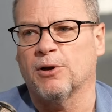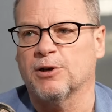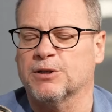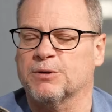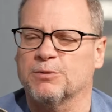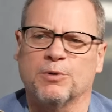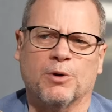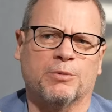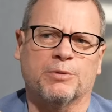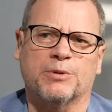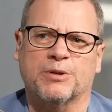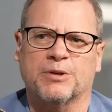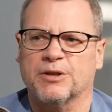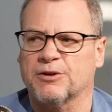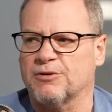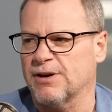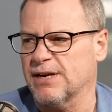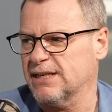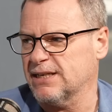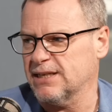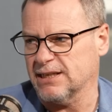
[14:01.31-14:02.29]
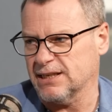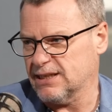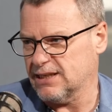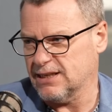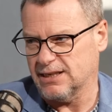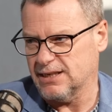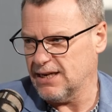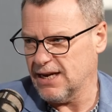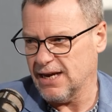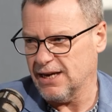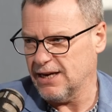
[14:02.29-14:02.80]
ask me what was the
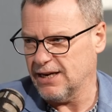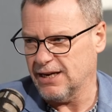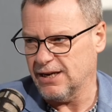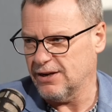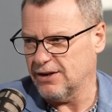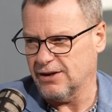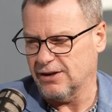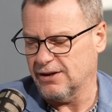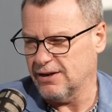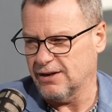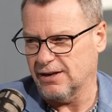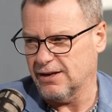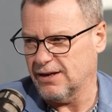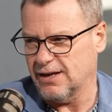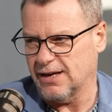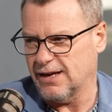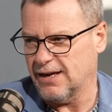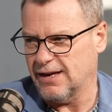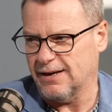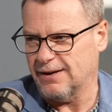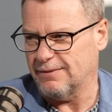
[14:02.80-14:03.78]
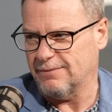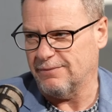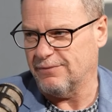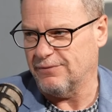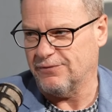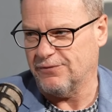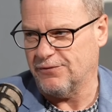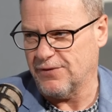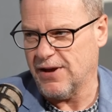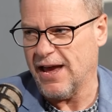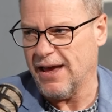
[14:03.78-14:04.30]
greatest day
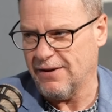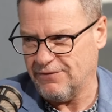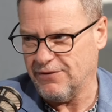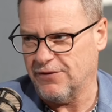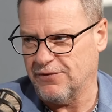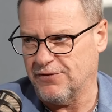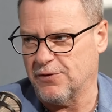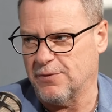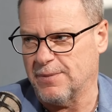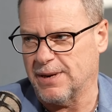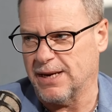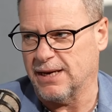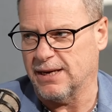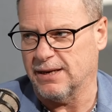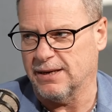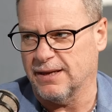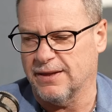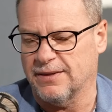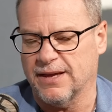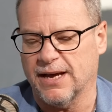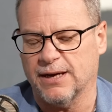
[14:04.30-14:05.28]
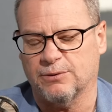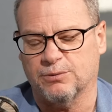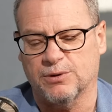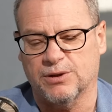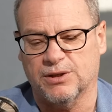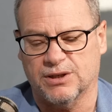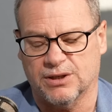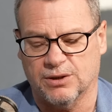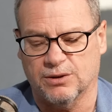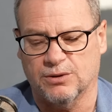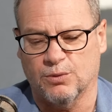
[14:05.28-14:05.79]
ever for me, and that
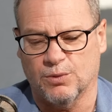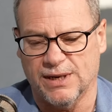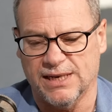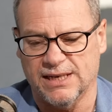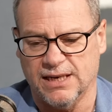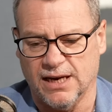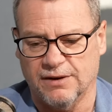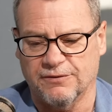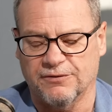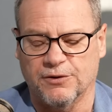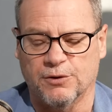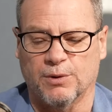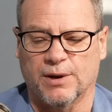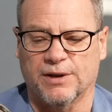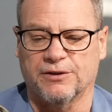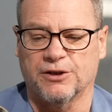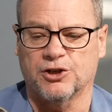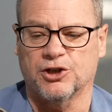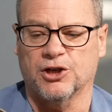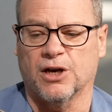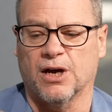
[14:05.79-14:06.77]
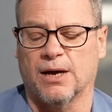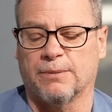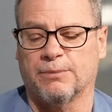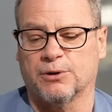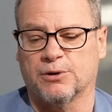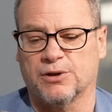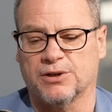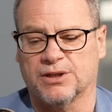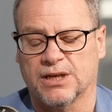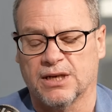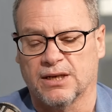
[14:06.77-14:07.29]
was when Dunford won the July,
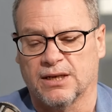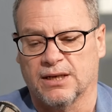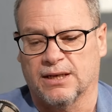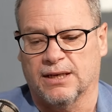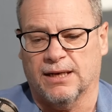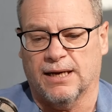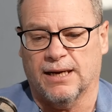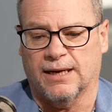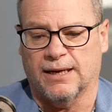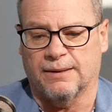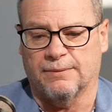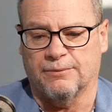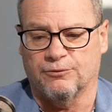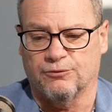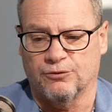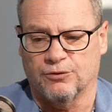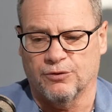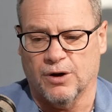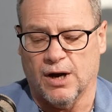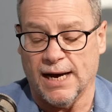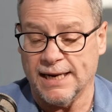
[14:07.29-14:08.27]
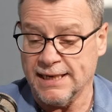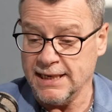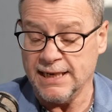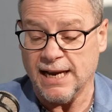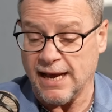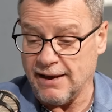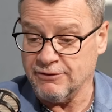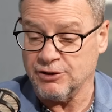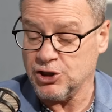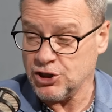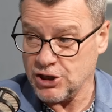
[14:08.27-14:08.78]
because I didn't
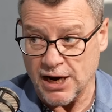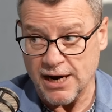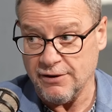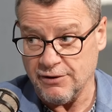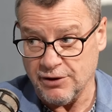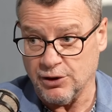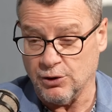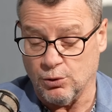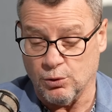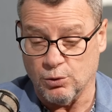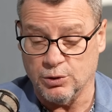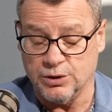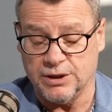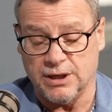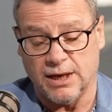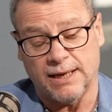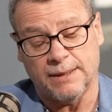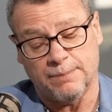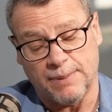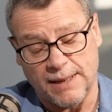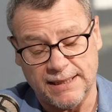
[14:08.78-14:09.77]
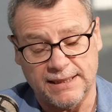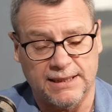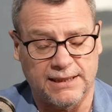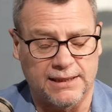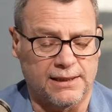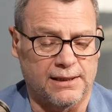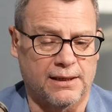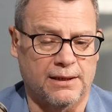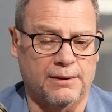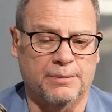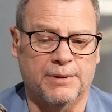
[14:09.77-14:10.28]
have a share in the horse. I had punted a
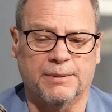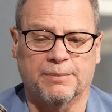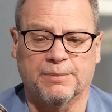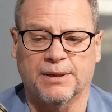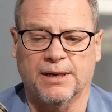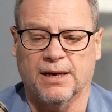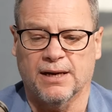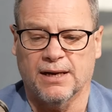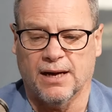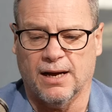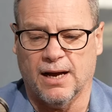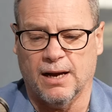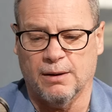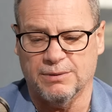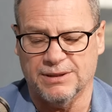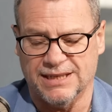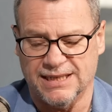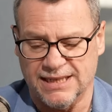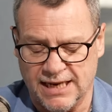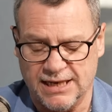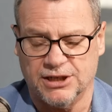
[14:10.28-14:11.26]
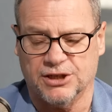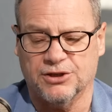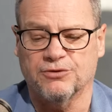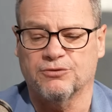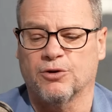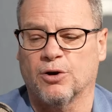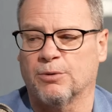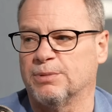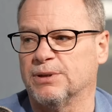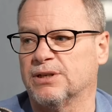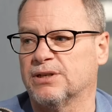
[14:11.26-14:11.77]
little bit, but I was next to
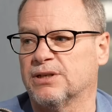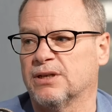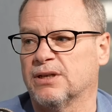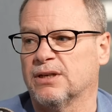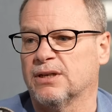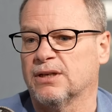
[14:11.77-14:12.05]
Robert.